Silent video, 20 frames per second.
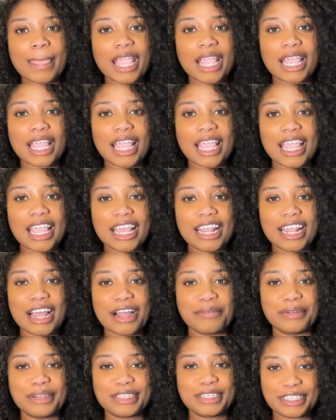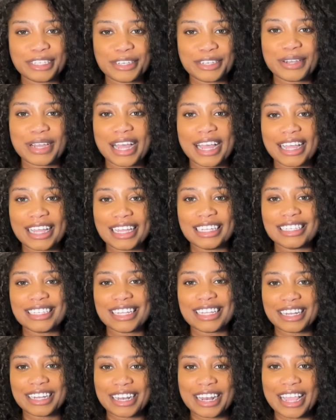And I will see you guys
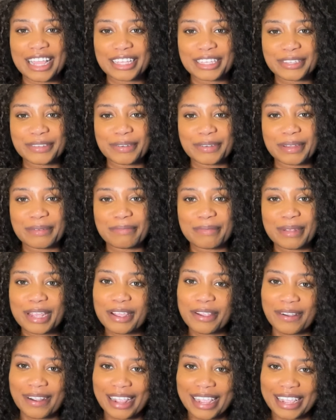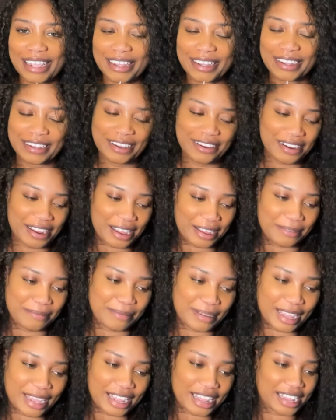in the next one. Be great. All right.
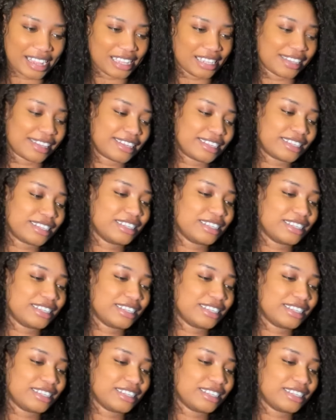Bye, guys.